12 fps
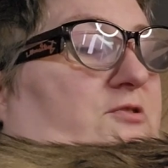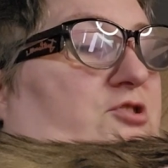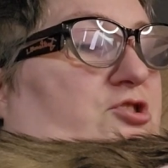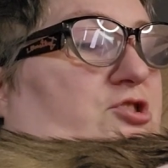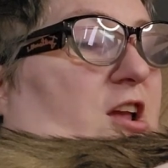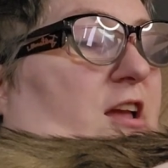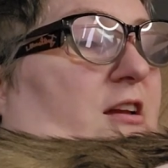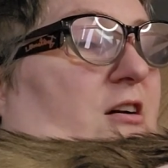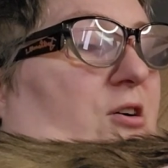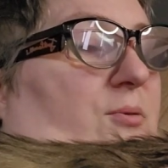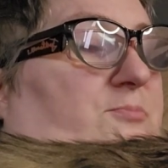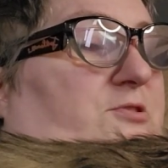Shea
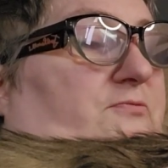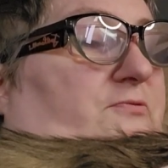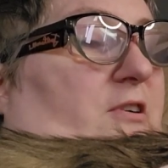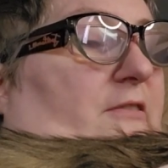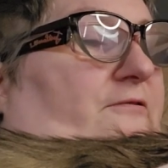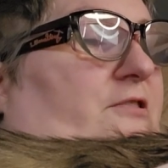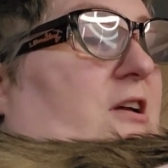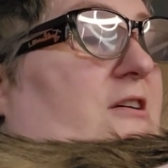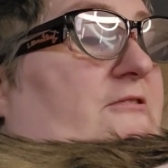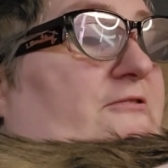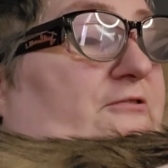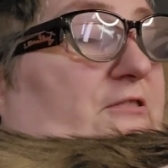of
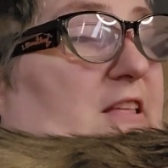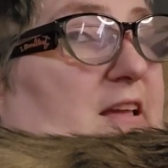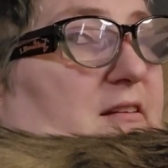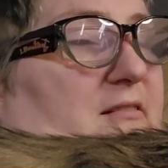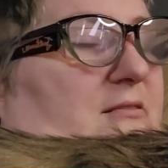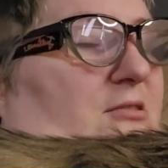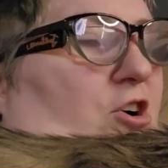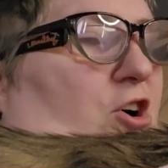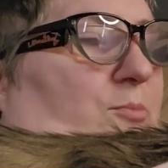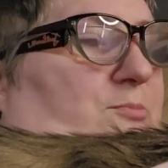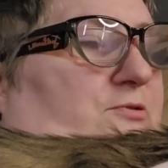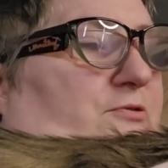Flick
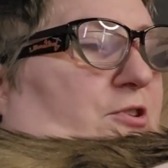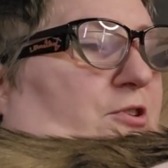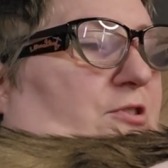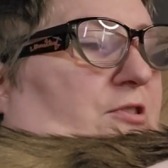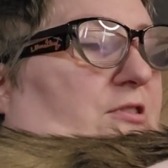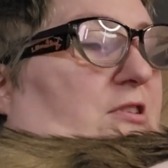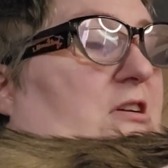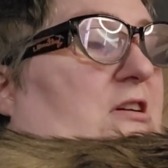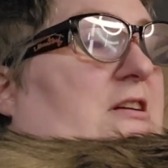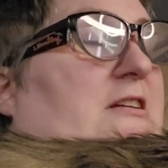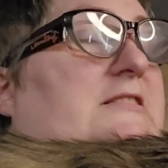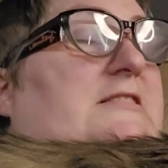Ohmsford
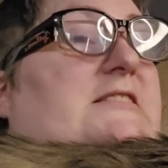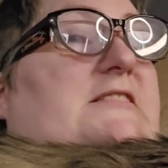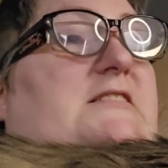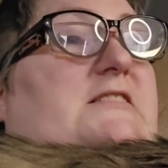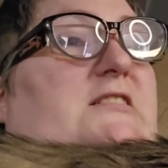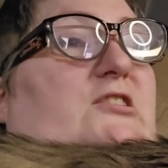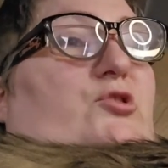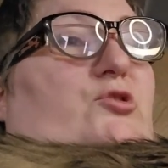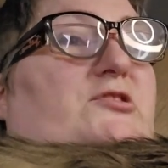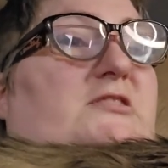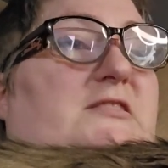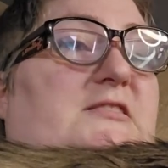
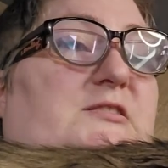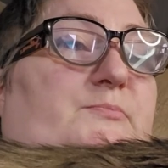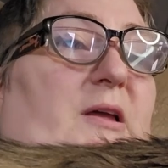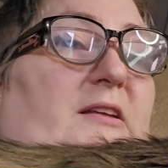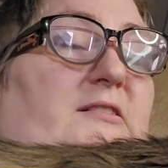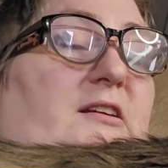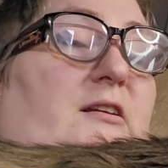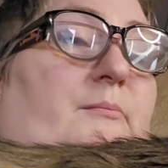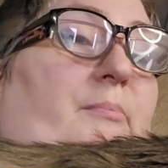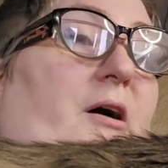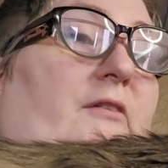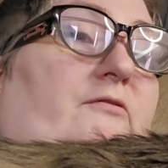still suspended
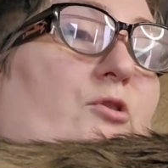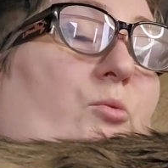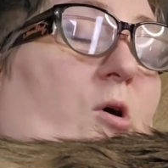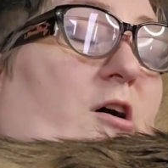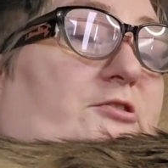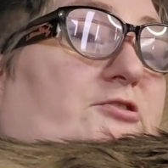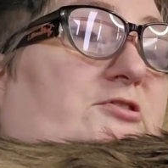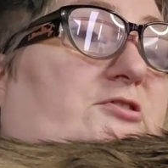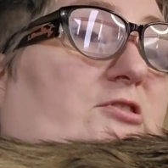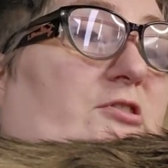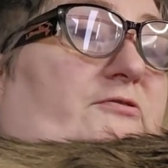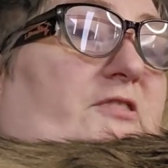above the water's
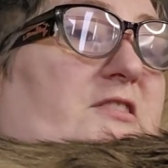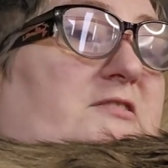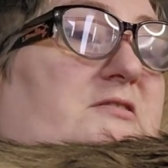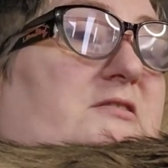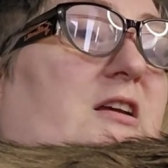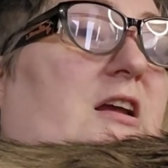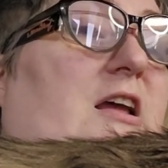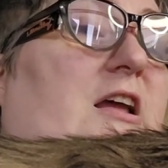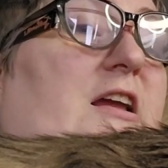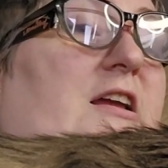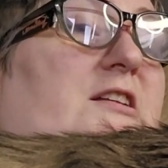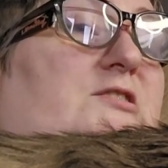surface,
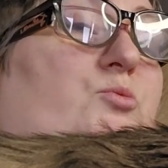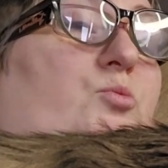his